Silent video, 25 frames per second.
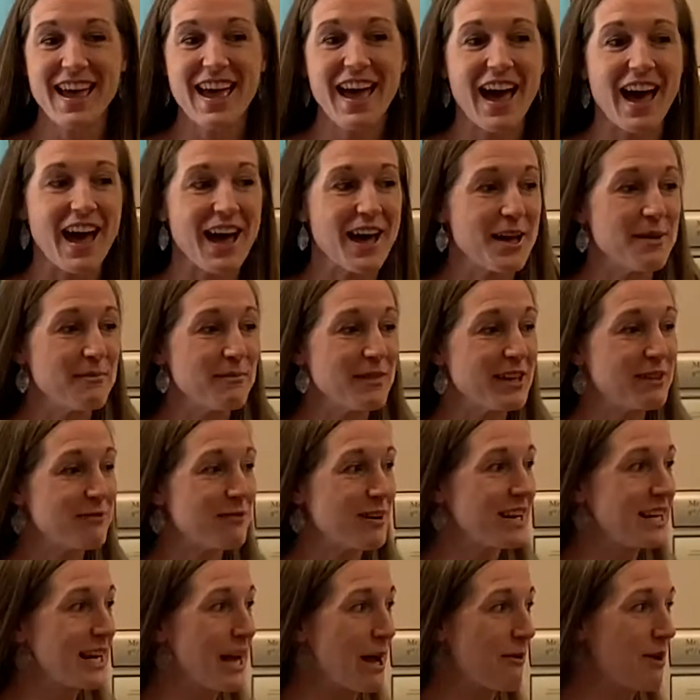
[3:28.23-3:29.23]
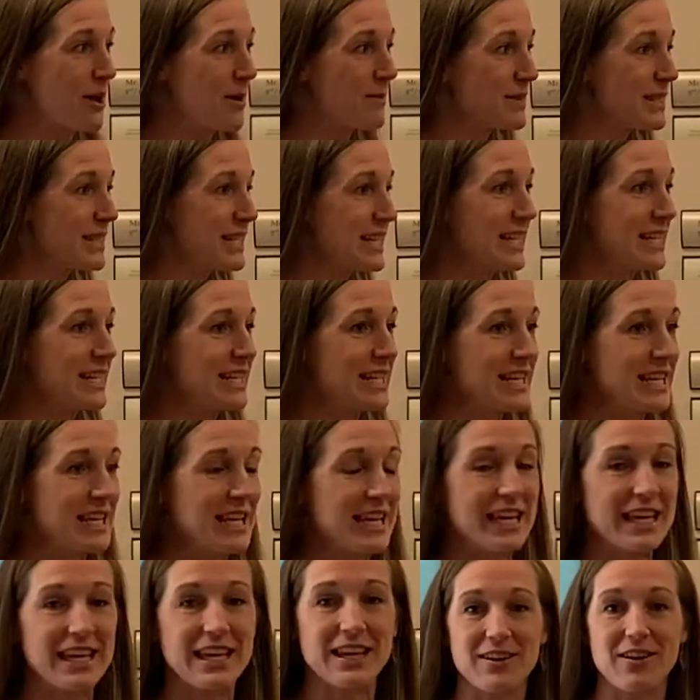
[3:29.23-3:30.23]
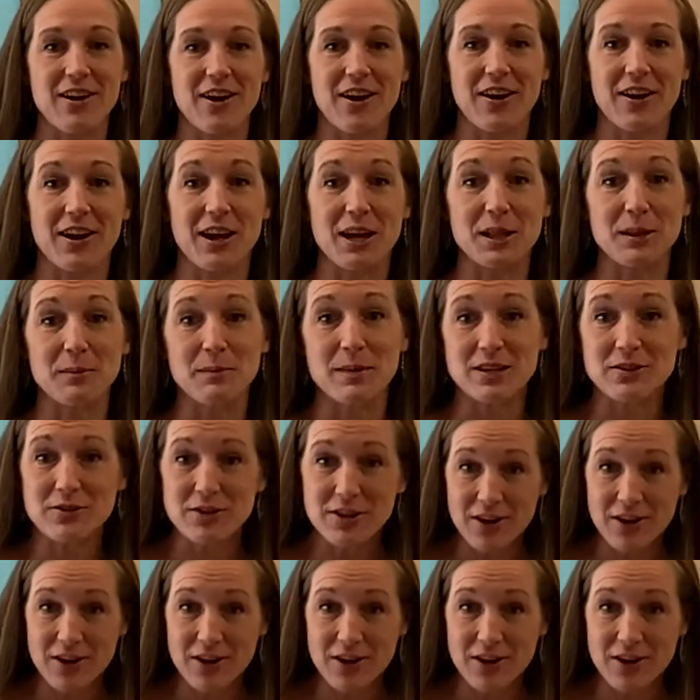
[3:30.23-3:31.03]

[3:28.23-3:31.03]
And right now I'm standing in our elementary